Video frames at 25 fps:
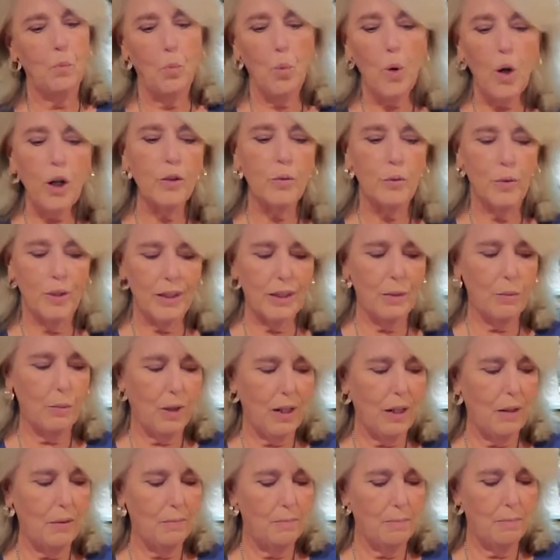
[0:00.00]
worked really
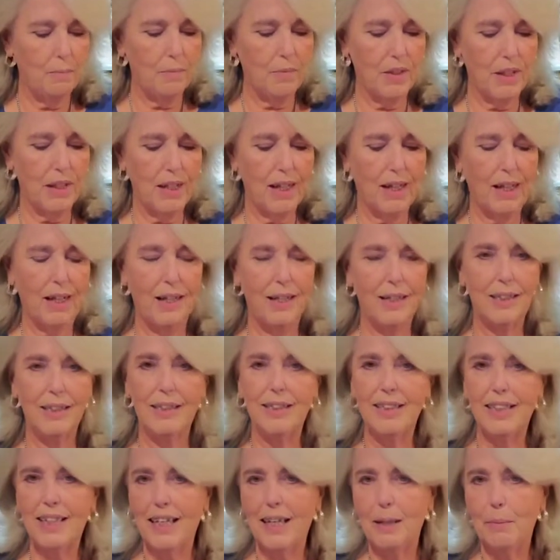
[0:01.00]
well
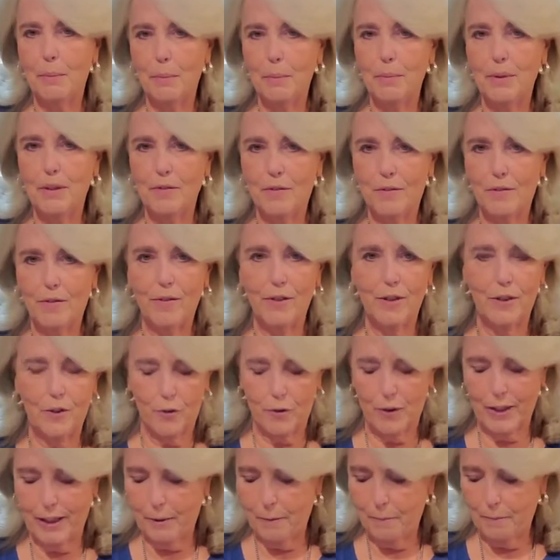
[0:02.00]
to keep them in the
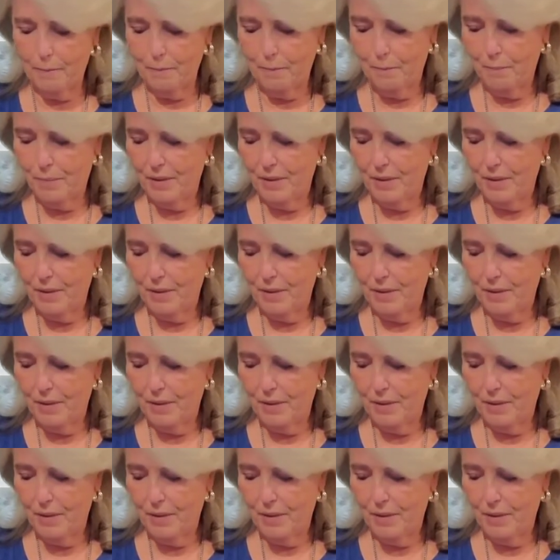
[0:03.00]
refrigerator.